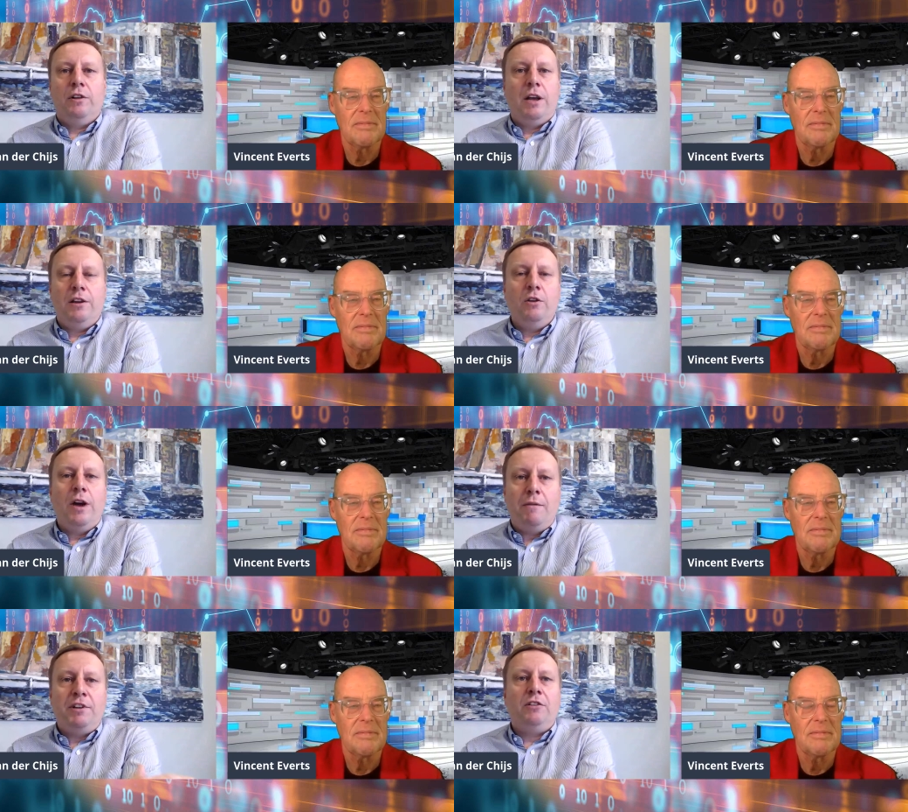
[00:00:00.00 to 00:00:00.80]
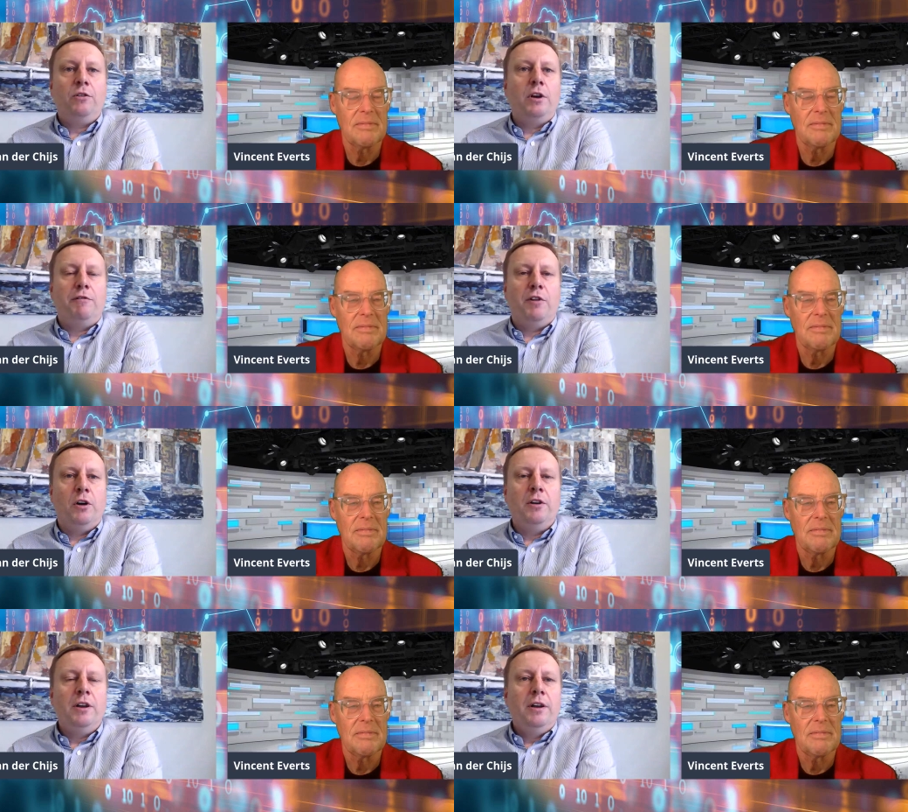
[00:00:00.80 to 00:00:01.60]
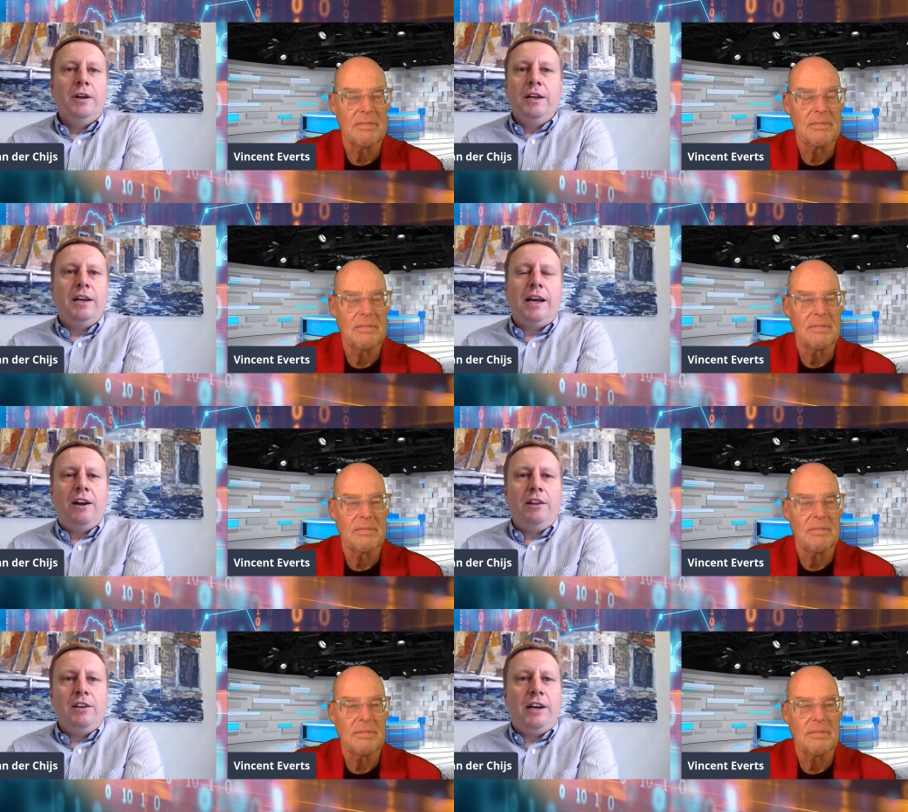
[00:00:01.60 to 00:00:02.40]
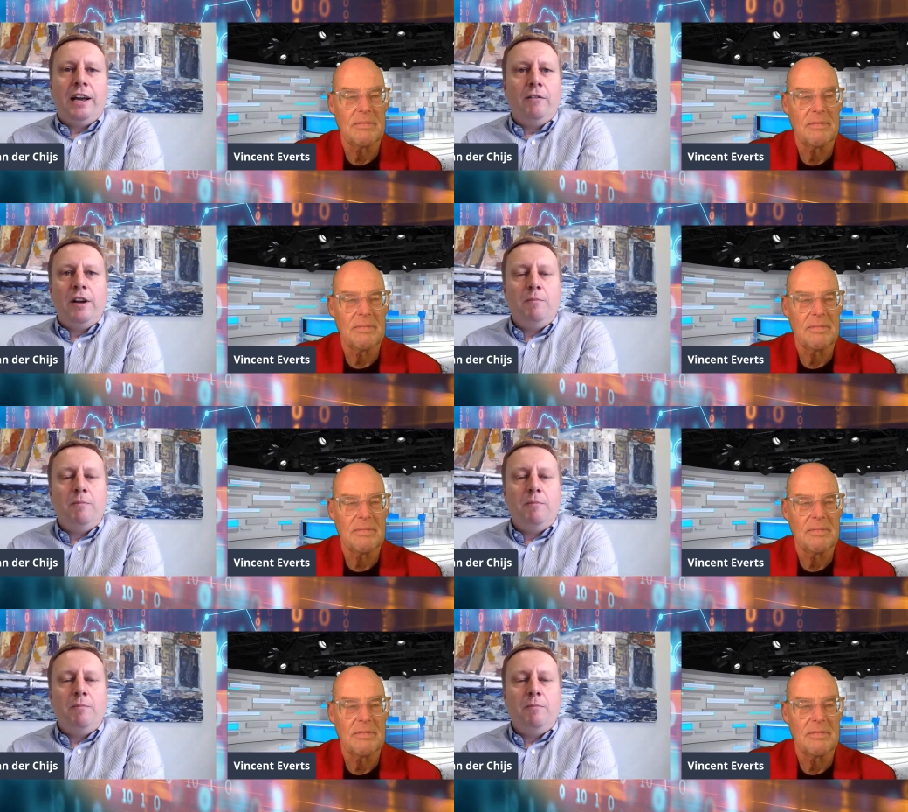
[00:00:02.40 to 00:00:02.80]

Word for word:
Speaker 1: you do everything through your phone. You cannot you cannot really